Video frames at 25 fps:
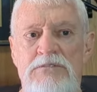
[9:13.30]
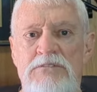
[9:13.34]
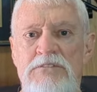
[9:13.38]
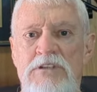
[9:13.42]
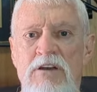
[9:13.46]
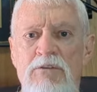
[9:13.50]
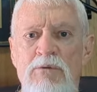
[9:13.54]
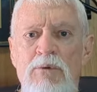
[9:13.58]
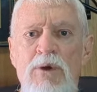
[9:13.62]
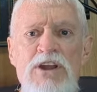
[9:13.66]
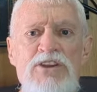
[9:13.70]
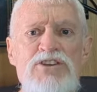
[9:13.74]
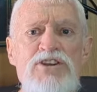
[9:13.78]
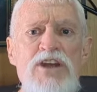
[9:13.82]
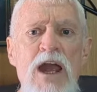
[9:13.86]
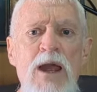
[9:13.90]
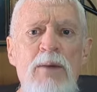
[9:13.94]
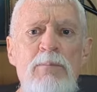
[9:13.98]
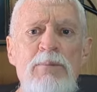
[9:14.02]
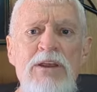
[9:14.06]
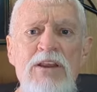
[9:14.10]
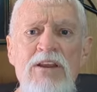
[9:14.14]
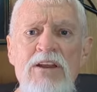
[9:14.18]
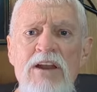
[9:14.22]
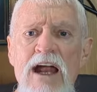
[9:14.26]
Heavyweight
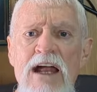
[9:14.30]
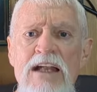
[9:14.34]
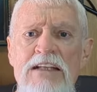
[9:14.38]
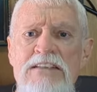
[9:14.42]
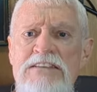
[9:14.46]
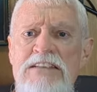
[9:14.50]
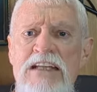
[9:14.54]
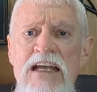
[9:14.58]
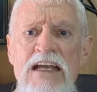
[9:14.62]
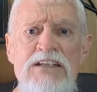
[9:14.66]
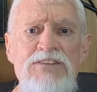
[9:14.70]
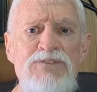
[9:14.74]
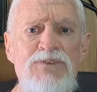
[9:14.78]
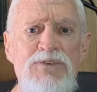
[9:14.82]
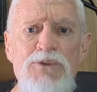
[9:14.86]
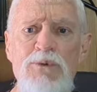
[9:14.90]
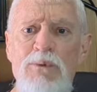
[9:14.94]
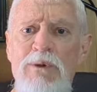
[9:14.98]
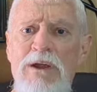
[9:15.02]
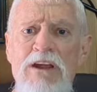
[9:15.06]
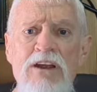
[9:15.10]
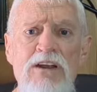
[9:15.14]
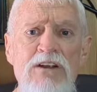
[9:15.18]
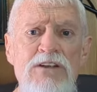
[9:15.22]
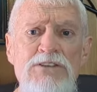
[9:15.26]
champion of the United States for
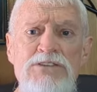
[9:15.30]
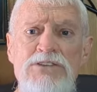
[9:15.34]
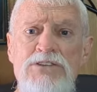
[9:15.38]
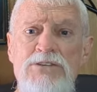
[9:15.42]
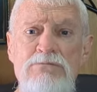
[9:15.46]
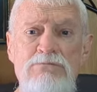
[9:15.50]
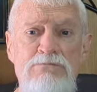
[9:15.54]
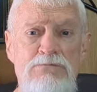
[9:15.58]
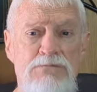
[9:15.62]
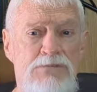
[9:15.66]
3 years,